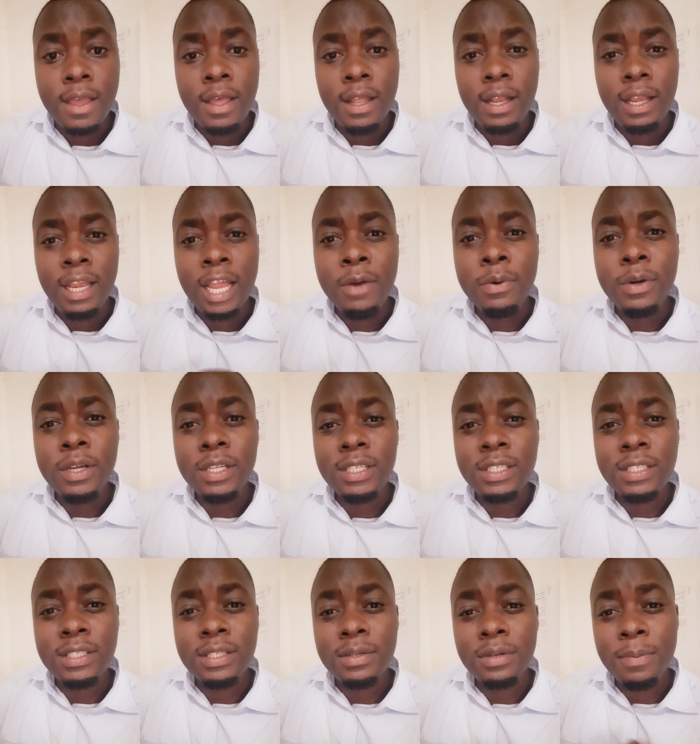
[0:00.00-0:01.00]
Language
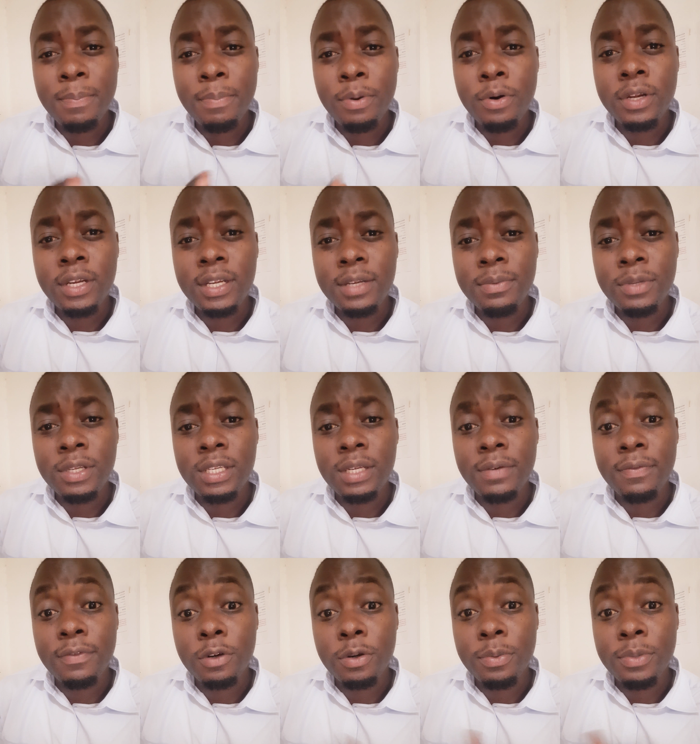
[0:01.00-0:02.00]
is an important
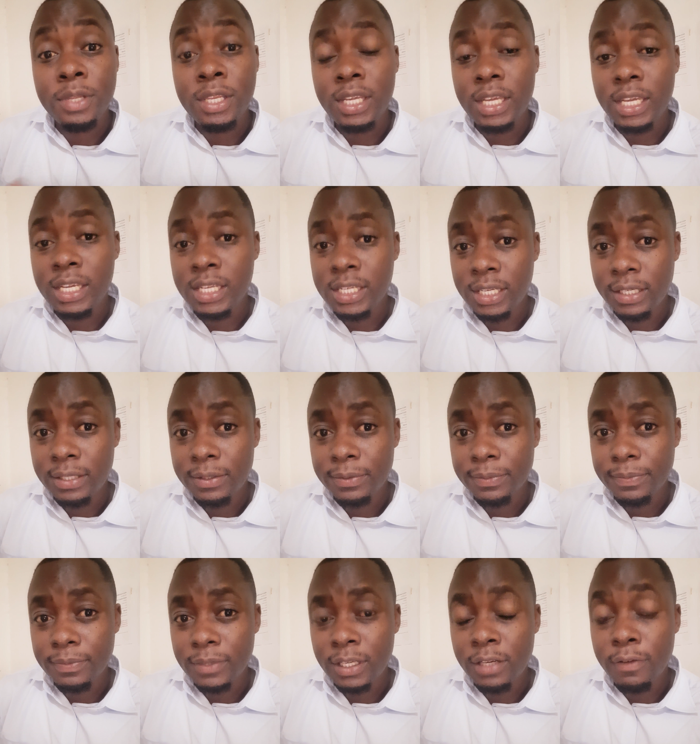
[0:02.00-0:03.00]
medium for communication
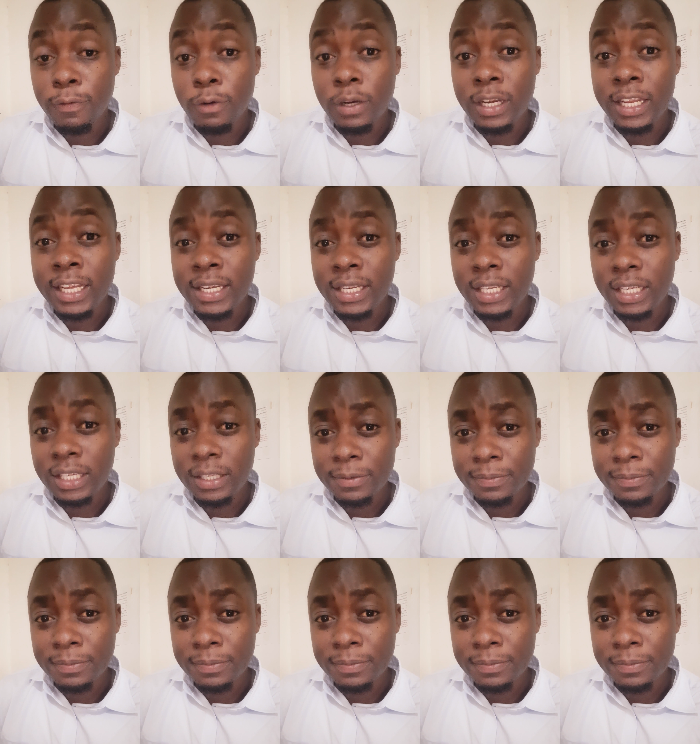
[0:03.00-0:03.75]
and for learning.